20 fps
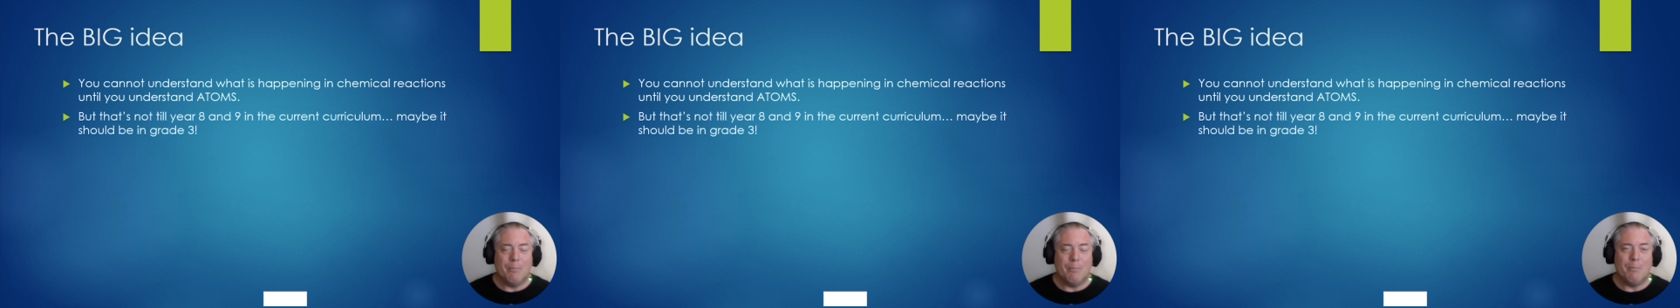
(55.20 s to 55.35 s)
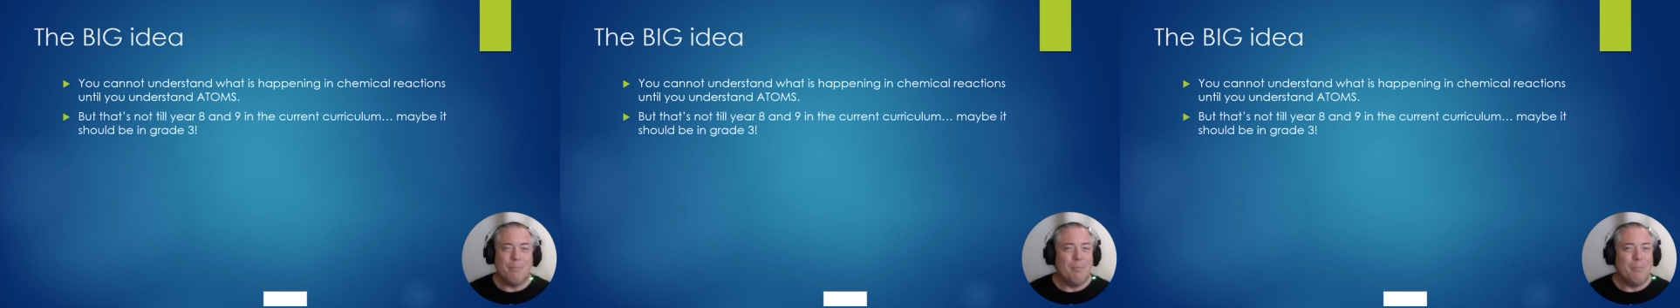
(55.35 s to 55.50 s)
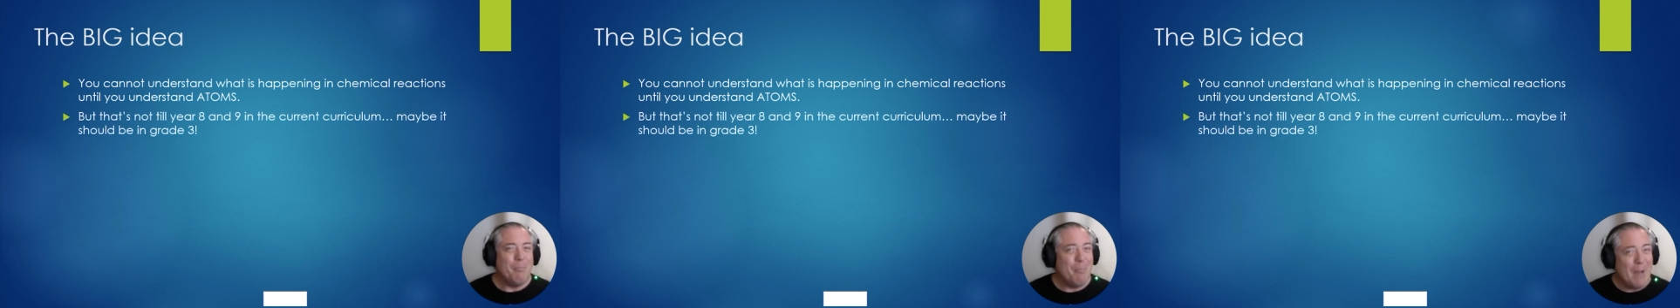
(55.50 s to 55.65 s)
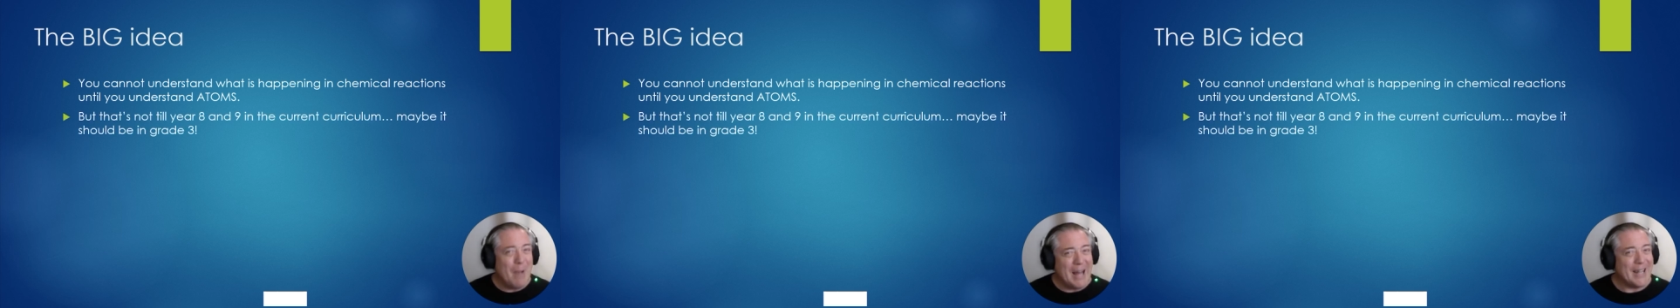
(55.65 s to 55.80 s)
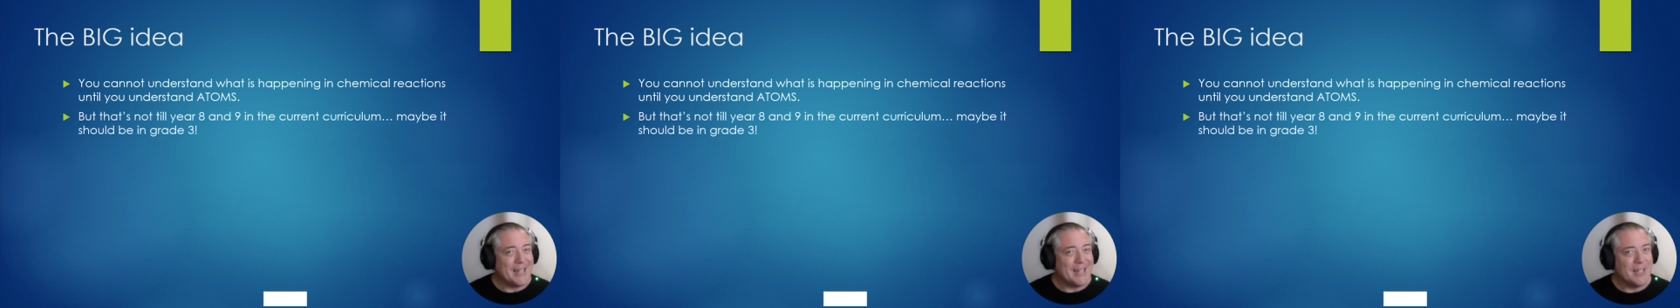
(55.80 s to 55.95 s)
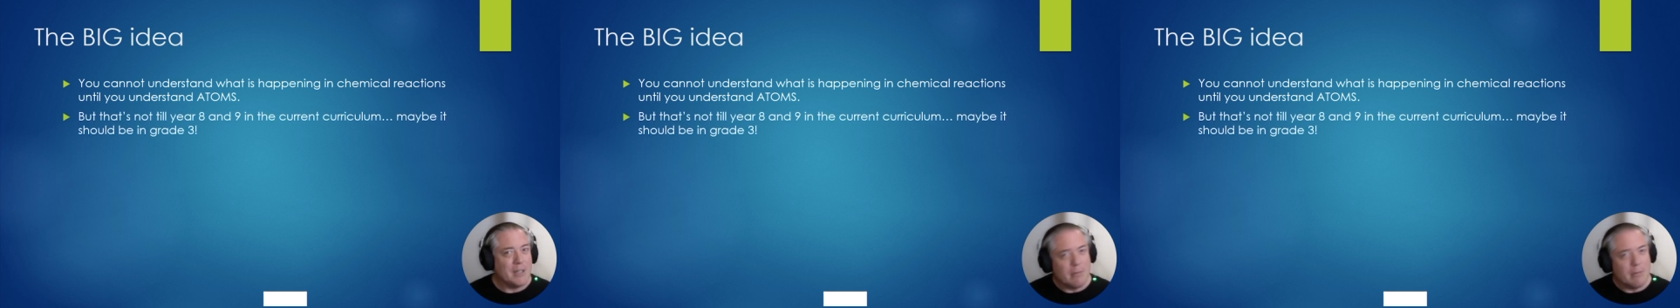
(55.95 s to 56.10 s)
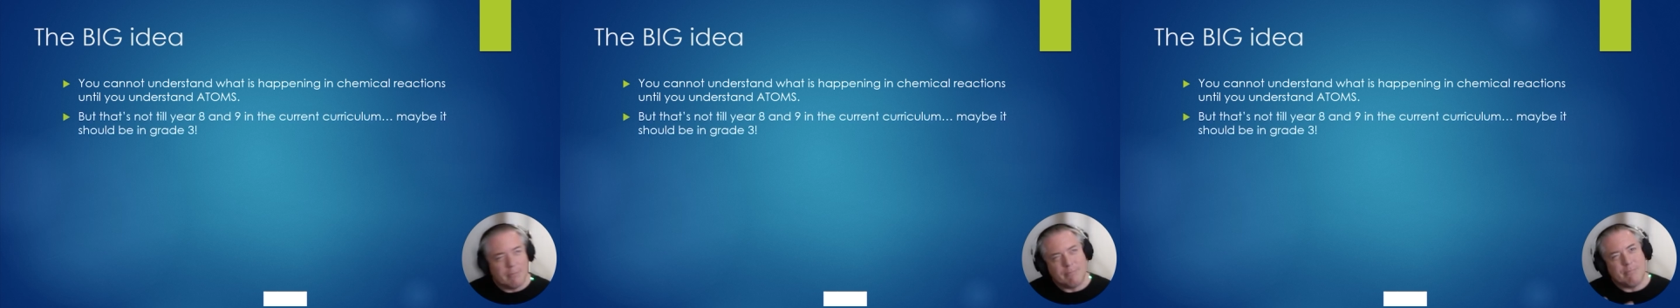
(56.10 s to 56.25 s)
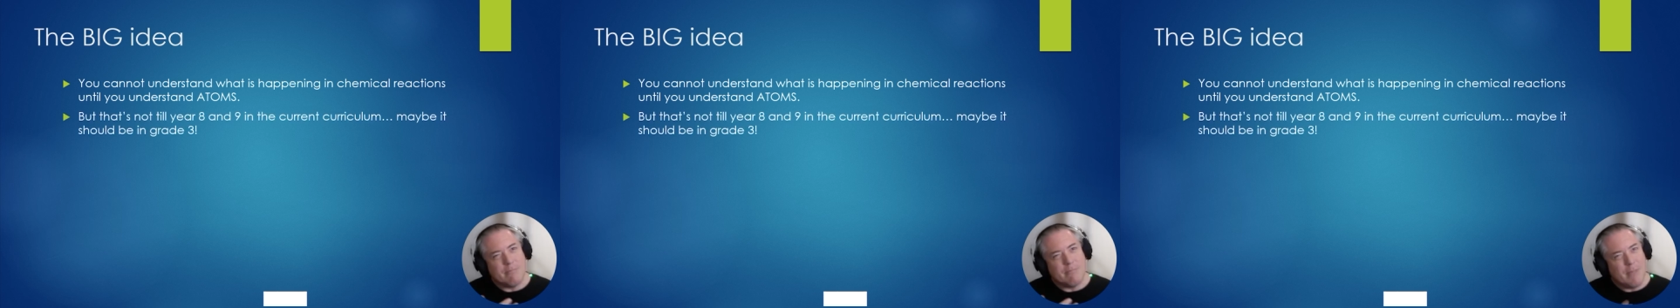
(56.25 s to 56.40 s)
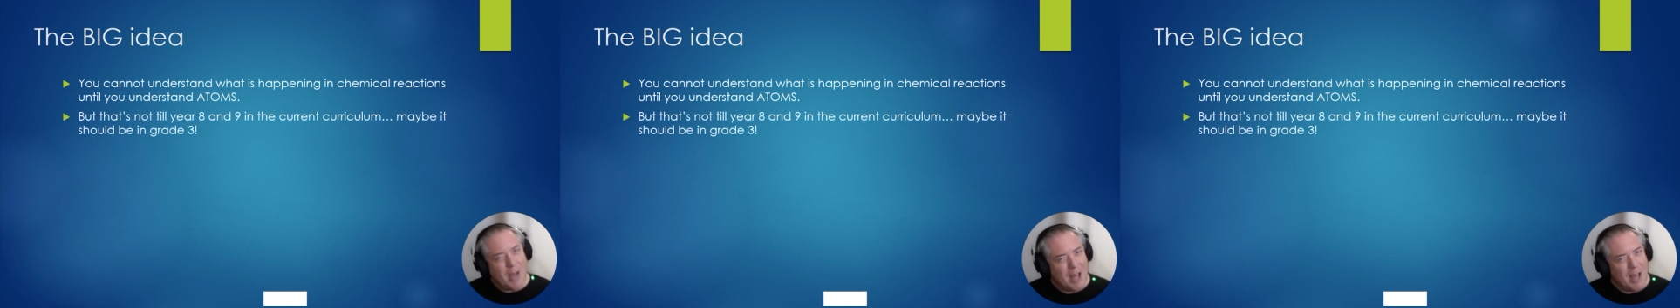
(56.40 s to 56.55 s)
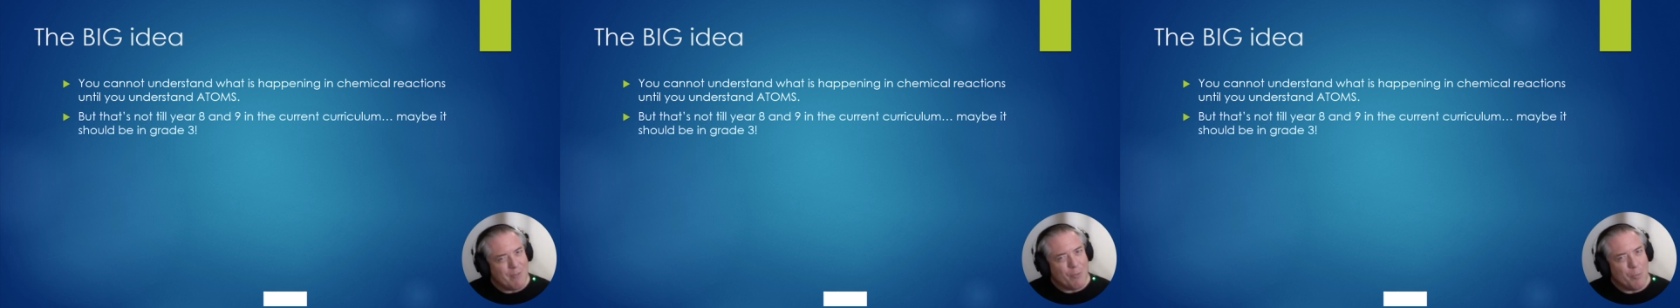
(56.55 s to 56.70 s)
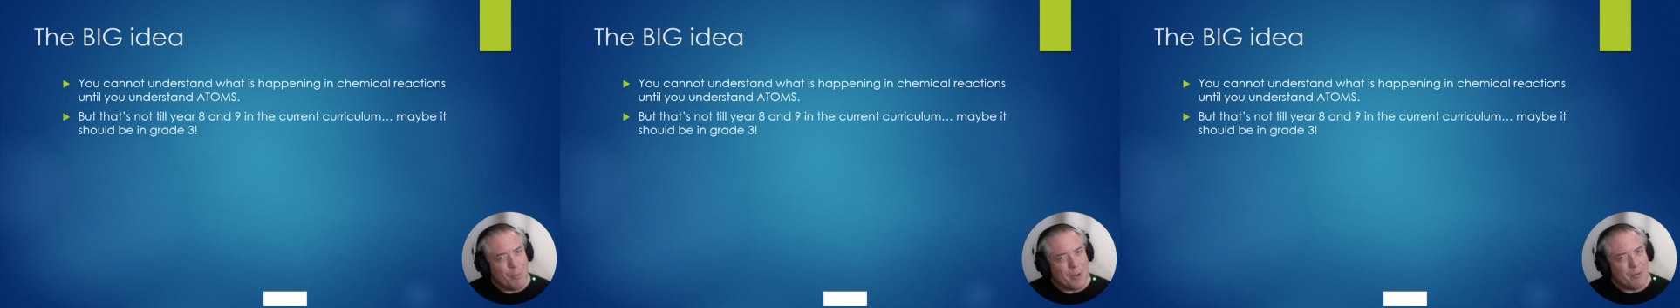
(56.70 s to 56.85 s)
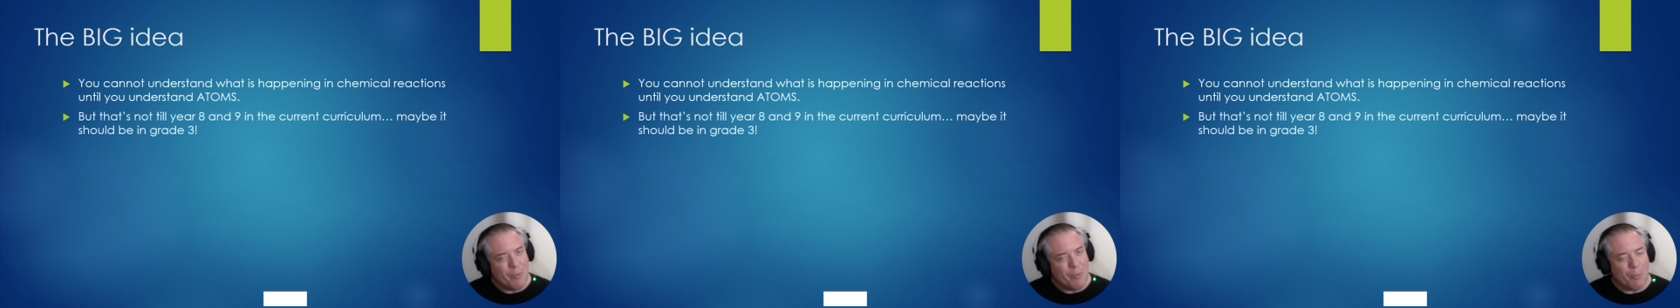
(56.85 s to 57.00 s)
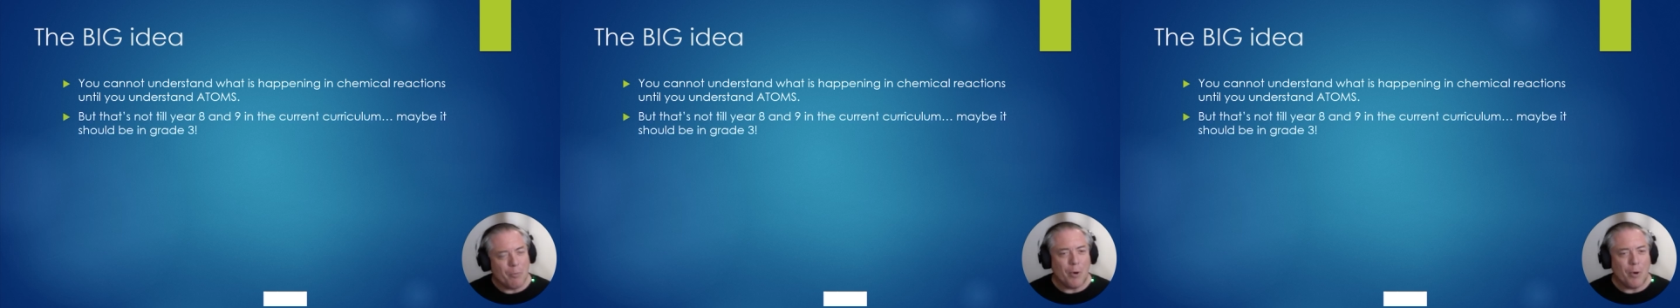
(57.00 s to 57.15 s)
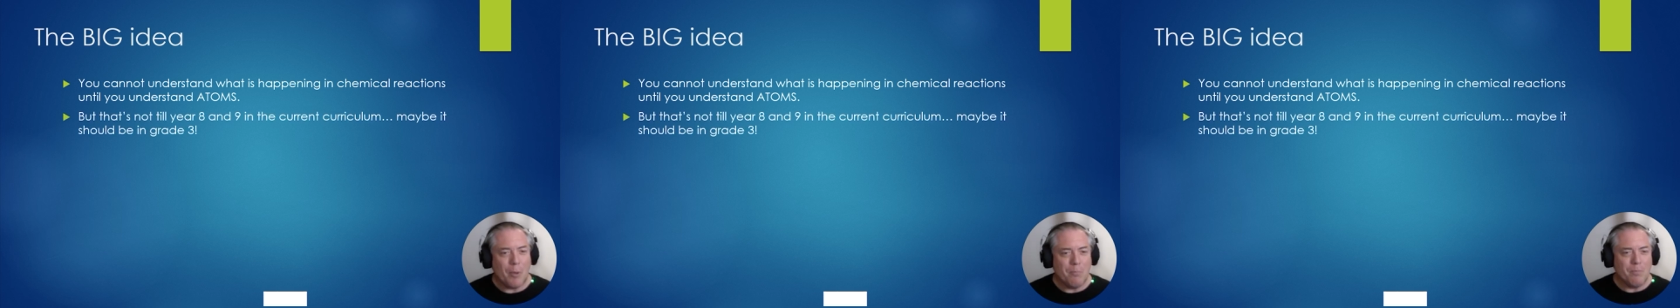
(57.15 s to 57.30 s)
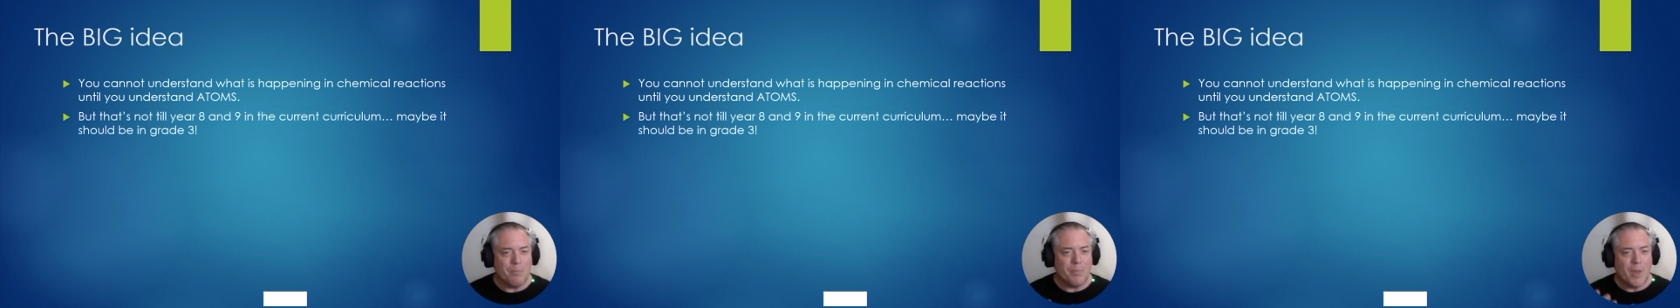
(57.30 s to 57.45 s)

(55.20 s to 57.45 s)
But I have a bit of a problem.